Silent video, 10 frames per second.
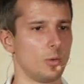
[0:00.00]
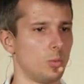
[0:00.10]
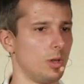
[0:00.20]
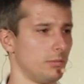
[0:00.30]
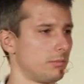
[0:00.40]

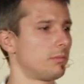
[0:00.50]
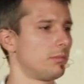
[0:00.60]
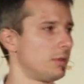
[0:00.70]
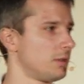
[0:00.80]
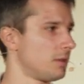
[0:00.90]
Well,
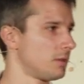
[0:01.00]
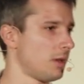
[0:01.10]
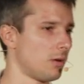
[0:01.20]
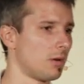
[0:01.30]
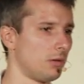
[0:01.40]
this is
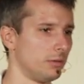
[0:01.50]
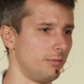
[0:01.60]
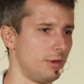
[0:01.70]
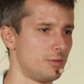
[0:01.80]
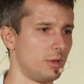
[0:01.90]
now called
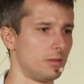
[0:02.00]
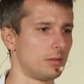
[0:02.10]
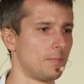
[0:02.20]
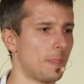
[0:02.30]
enrichment.